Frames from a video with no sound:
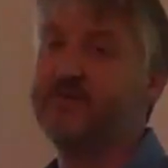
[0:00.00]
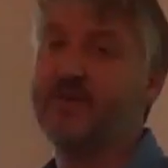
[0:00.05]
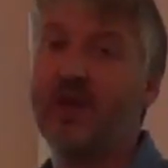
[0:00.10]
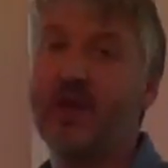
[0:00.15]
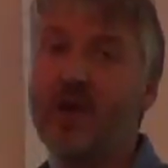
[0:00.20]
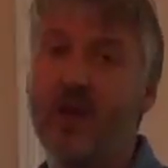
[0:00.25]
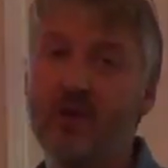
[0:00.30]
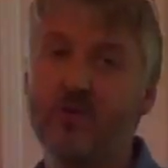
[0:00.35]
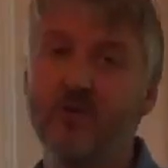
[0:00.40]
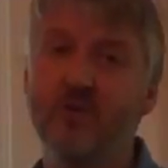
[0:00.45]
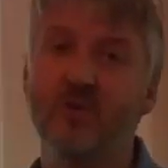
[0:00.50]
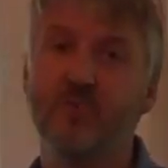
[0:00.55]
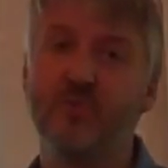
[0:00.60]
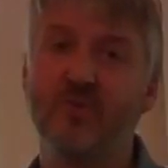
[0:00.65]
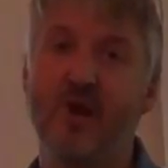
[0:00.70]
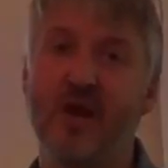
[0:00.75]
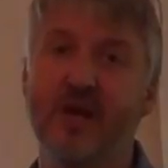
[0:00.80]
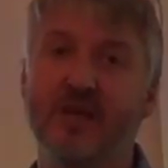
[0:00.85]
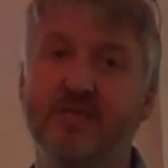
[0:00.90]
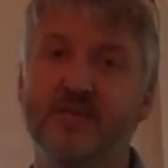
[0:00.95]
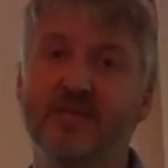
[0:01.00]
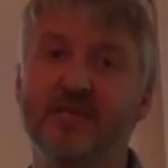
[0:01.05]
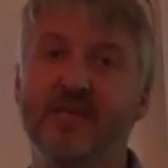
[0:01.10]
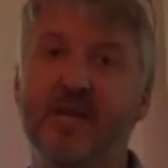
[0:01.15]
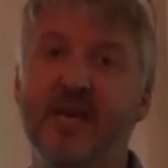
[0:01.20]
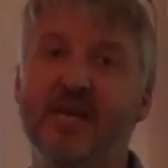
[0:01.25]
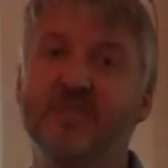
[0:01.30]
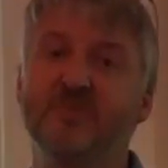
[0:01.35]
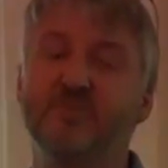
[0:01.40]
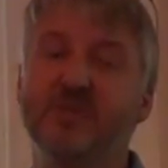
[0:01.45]
for local practice
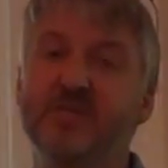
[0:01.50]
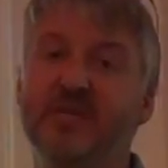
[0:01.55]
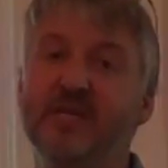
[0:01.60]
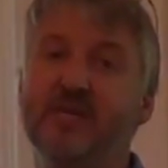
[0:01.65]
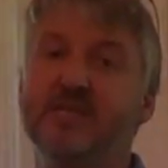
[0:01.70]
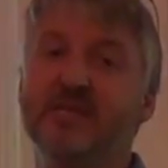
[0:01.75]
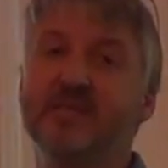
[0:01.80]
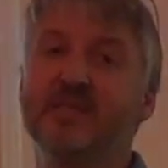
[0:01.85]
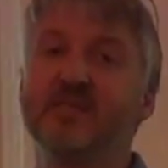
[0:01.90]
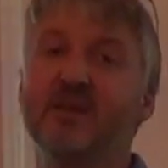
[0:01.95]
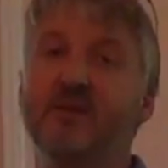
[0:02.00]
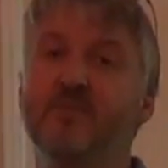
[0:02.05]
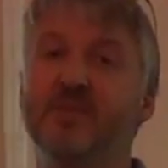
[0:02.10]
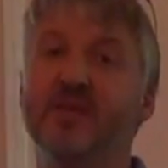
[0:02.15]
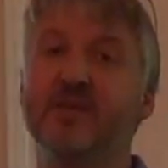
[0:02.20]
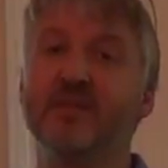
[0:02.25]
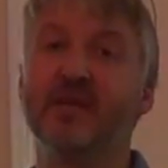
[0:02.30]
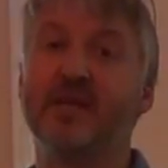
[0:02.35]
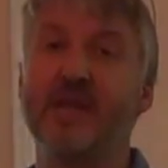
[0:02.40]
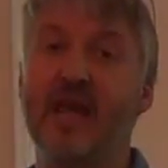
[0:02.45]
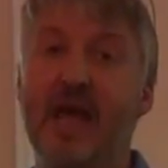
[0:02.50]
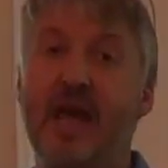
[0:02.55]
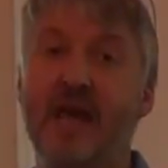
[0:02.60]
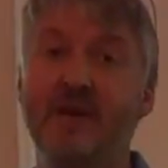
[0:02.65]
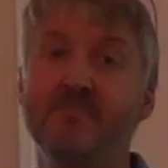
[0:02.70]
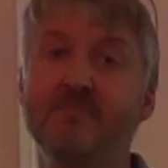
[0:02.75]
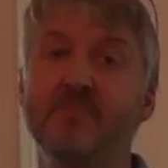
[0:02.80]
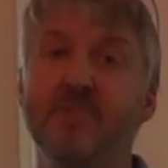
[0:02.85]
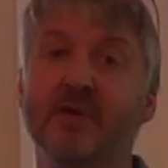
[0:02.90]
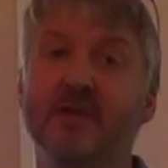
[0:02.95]
and expertise is something that
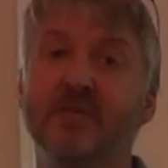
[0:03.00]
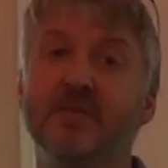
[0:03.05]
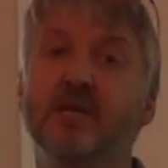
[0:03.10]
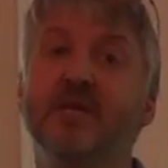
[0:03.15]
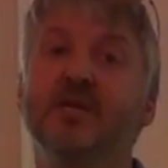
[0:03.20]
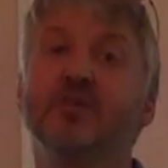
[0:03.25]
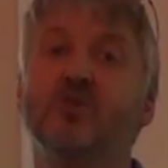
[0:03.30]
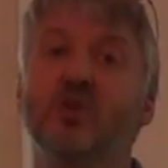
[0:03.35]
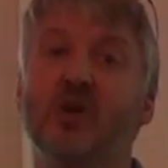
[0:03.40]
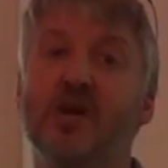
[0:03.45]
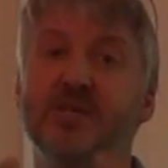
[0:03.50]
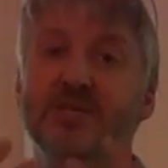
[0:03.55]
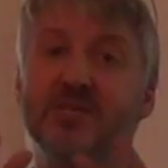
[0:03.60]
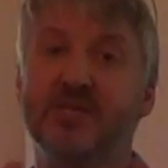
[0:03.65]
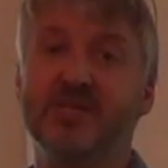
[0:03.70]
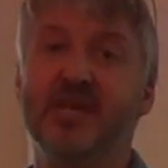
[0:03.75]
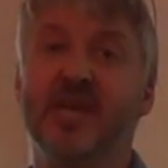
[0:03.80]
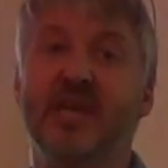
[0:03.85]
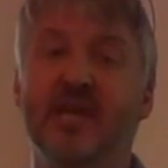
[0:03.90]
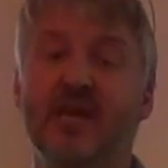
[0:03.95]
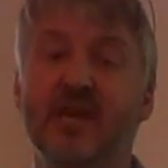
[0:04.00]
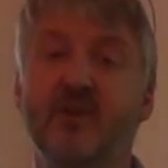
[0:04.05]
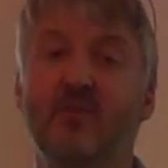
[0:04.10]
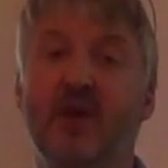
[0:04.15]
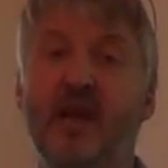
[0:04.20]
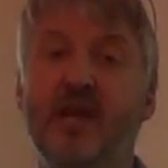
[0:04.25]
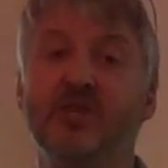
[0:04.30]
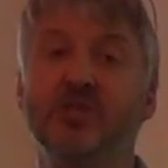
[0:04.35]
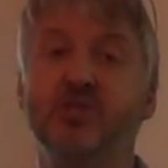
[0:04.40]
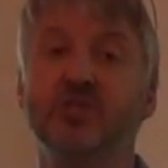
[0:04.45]
AMBIT tries to take in
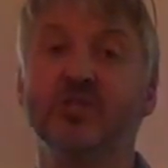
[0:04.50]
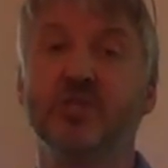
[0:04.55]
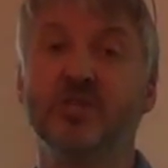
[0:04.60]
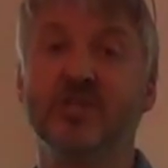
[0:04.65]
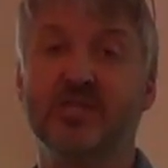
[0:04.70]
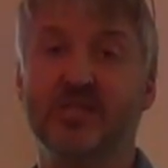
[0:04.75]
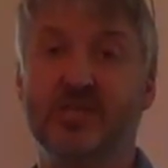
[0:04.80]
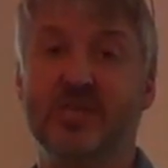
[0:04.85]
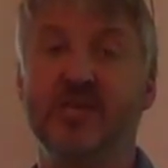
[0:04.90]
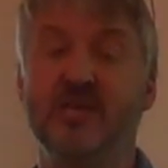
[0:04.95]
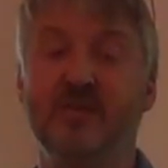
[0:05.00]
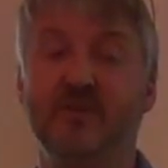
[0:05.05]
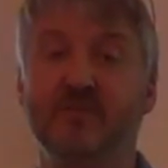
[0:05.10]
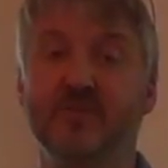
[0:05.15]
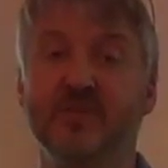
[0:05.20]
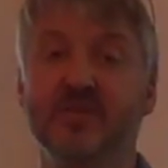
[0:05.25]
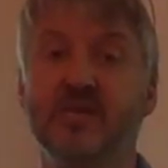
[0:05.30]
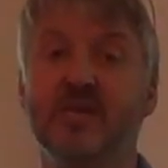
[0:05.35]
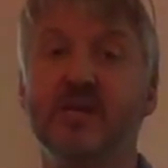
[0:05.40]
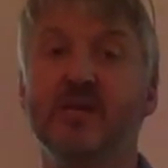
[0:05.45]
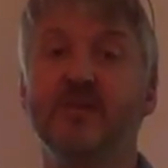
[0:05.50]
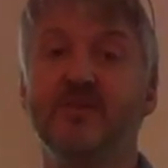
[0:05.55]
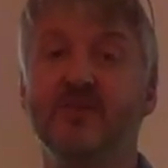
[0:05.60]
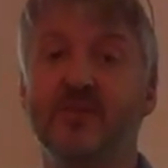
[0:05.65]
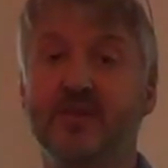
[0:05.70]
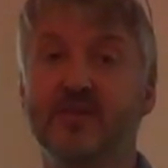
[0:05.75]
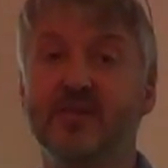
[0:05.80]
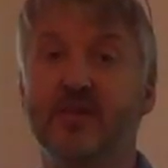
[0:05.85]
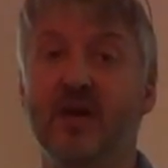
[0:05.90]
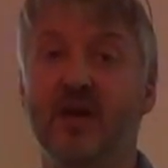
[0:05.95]
relation to the teams
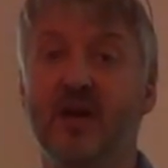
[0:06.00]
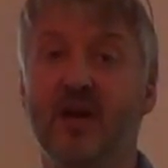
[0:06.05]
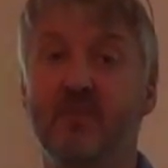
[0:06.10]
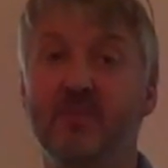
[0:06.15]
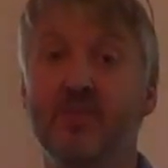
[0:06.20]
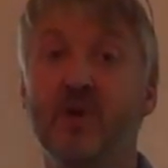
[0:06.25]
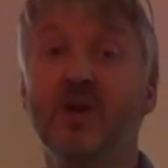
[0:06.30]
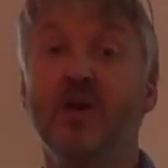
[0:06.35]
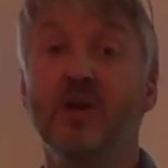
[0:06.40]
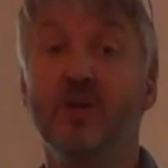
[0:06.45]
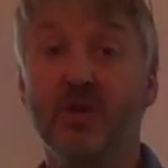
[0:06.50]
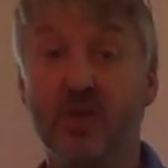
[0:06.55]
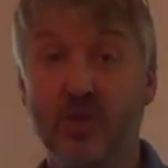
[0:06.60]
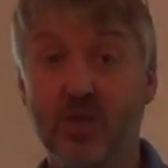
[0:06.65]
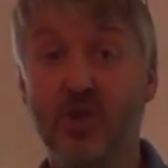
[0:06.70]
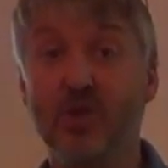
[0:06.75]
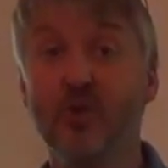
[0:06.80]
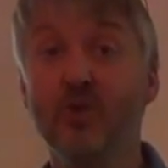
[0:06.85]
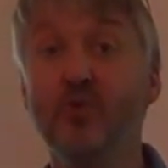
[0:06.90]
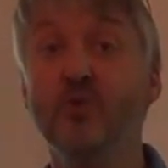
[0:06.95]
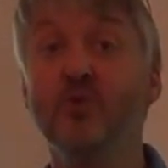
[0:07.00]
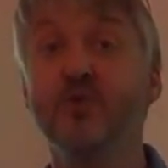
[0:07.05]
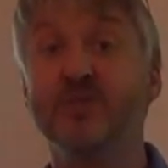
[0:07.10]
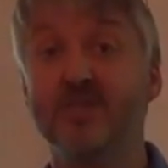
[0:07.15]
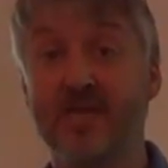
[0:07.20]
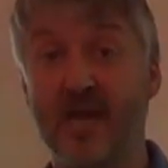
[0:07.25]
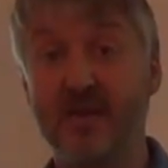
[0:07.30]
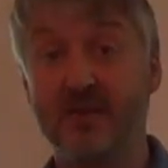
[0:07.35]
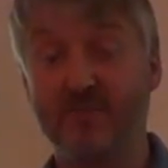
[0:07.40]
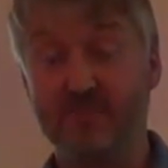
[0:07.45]
that
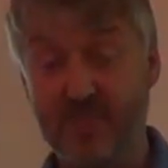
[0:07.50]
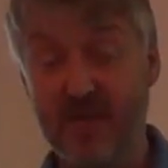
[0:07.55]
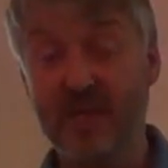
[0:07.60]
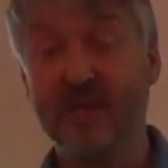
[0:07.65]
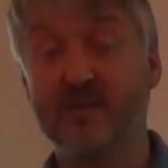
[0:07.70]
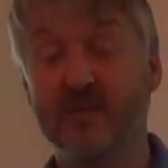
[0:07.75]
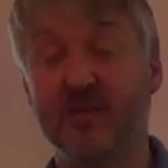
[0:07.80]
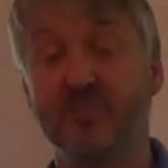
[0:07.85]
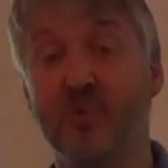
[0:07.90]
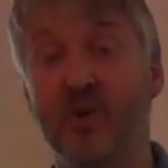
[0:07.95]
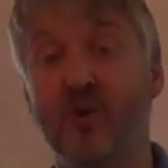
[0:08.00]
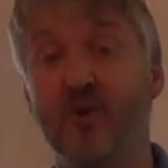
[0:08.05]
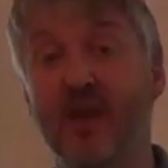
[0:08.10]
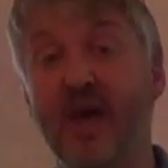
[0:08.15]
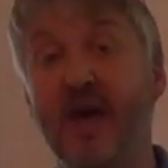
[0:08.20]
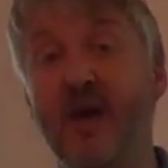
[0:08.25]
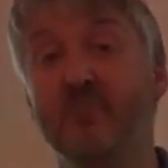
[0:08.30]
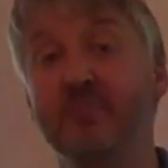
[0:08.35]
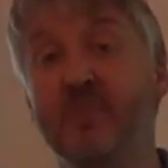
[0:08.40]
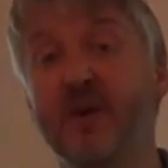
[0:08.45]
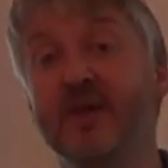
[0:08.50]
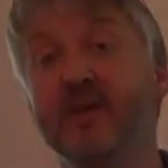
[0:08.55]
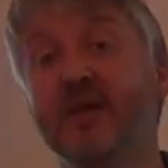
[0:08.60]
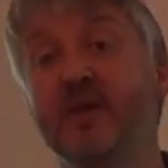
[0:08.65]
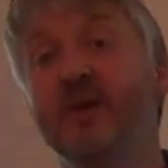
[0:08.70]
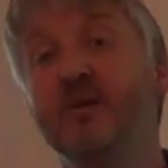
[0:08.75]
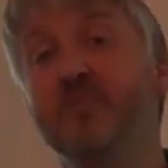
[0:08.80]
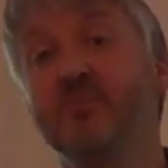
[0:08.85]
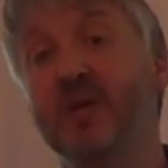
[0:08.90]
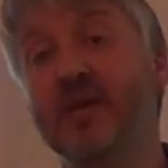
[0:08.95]
use and build upon AMBIT,
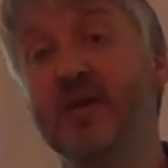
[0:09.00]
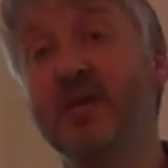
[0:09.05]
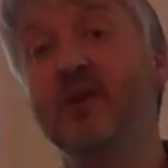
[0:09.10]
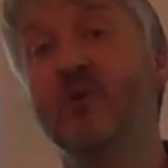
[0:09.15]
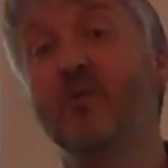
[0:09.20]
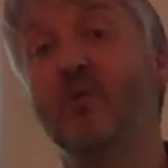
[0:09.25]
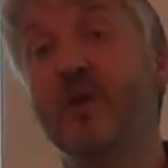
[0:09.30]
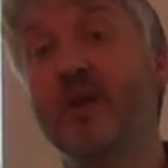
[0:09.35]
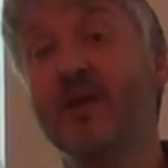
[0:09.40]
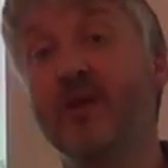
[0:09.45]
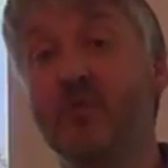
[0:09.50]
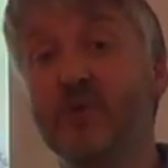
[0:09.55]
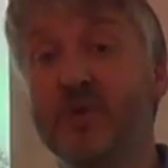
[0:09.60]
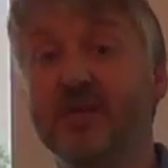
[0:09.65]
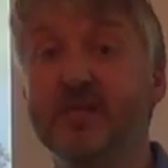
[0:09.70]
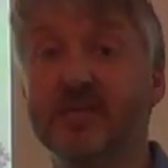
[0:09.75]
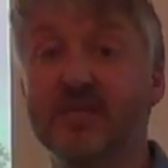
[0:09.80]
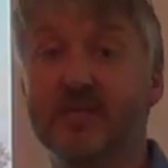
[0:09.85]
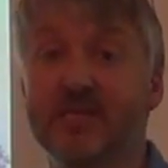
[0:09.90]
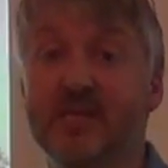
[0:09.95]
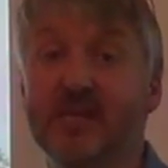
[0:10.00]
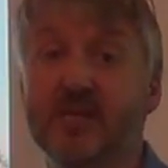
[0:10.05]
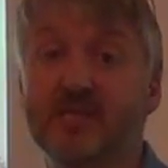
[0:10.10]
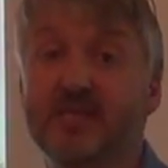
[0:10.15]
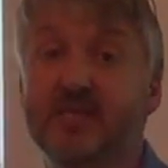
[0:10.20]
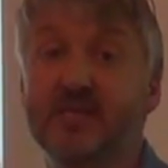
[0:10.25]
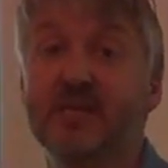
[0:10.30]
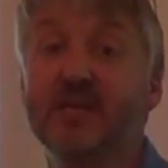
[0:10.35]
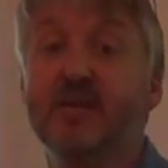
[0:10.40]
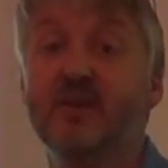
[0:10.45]
but equally it would
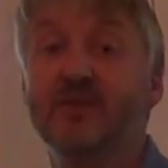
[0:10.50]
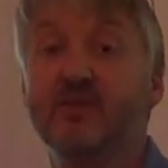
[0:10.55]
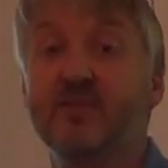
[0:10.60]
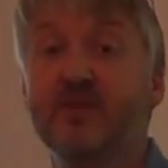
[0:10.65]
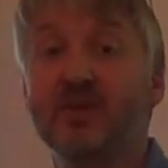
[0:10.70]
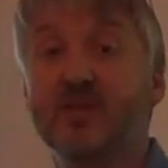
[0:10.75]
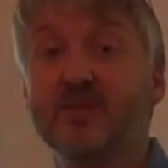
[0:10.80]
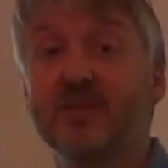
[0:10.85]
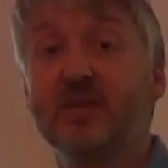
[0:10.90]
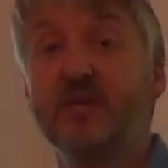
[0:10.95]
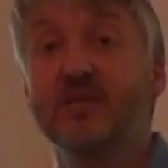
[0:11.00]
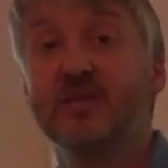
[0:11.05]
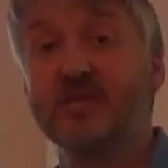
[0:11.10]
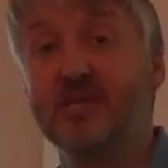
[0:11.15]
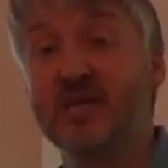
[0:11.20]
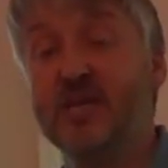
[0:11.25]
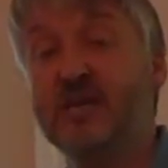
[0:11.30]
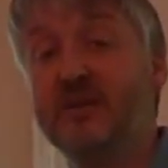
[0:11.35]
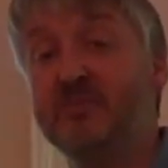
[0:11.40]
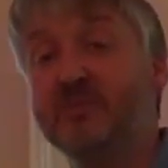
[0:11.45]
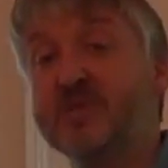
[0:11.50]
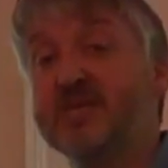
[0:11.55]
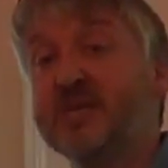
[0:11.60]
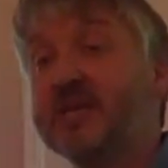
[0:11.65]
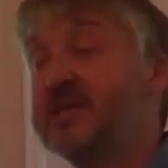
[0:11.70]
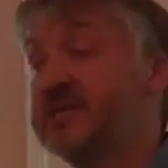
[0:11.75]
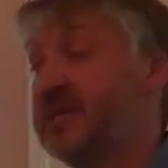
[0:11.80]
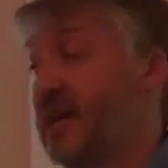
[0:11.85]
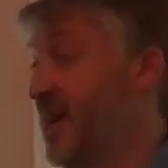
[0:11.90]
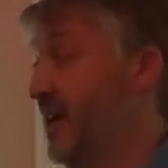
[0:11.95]
insist that
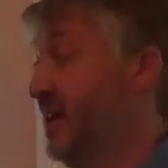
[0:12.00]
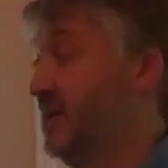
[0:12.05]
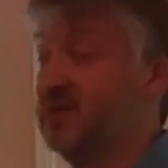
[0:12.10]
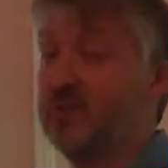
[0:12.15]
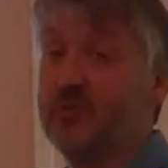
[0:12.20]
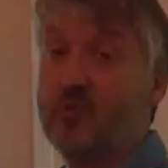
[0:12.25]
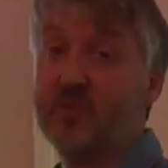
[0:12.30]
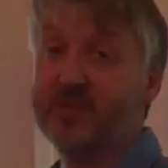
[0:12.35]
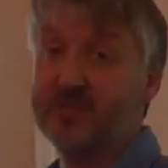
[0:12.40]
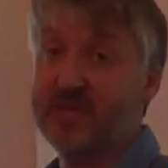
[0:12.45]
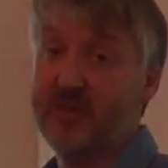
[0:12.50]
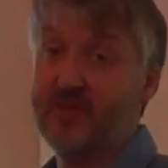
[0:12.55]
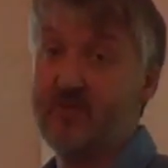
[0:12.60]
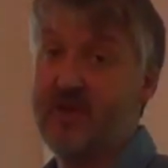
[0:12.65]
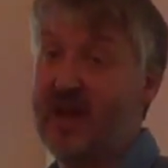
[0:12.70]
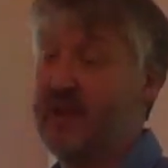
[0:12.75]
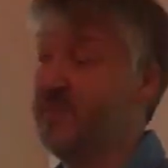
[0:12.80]
teams take towards other